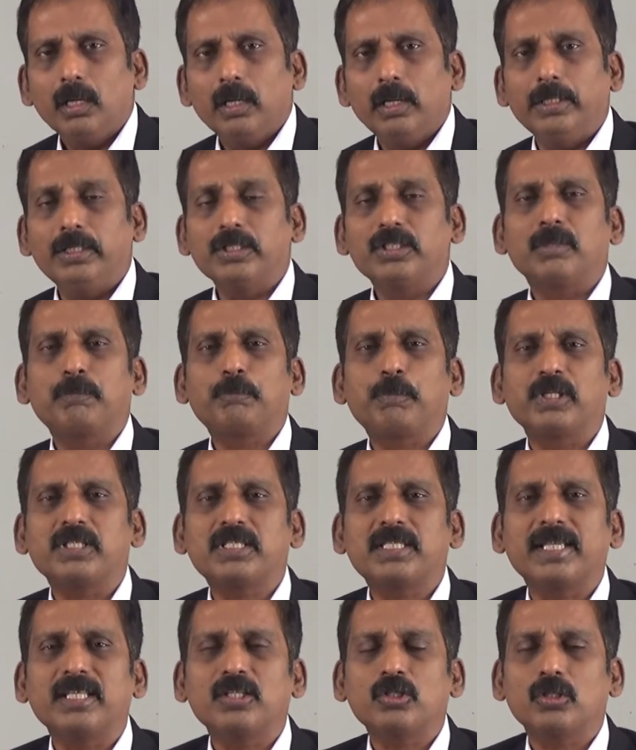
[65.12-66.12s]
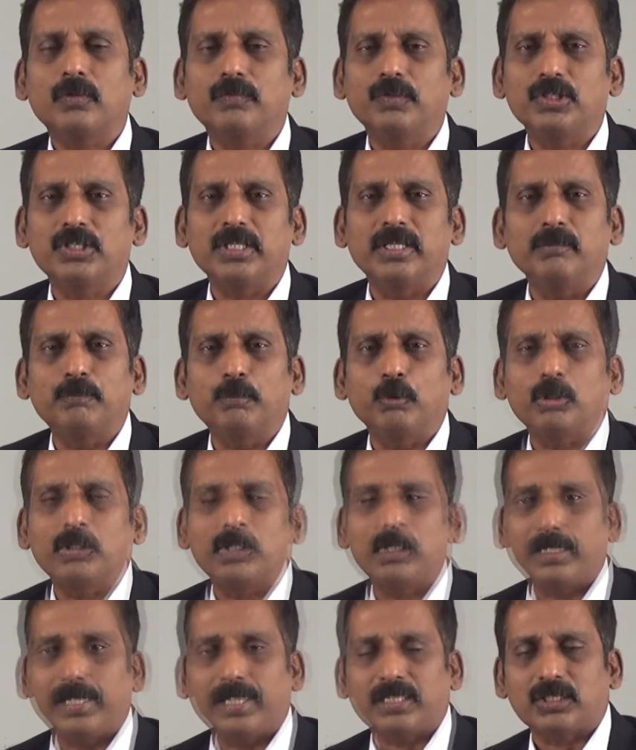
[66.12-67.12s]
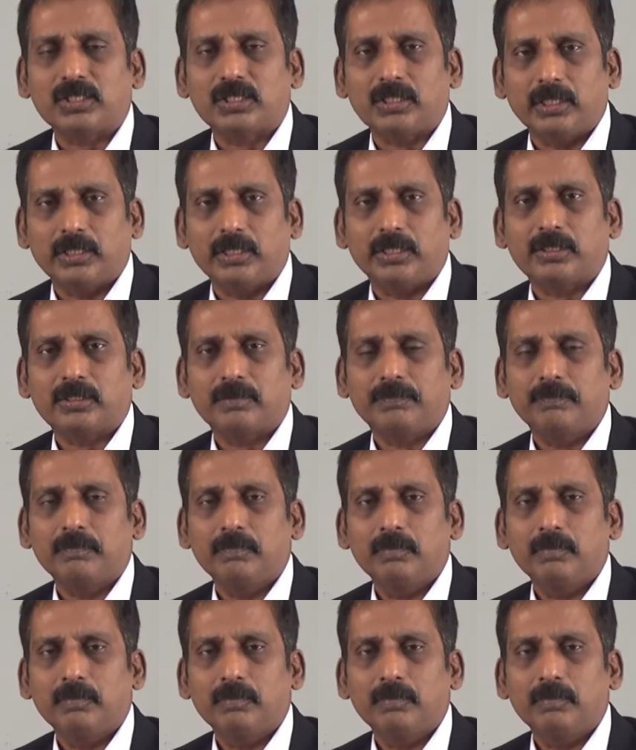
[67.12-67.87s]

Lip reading: It is the presence of this input tax credit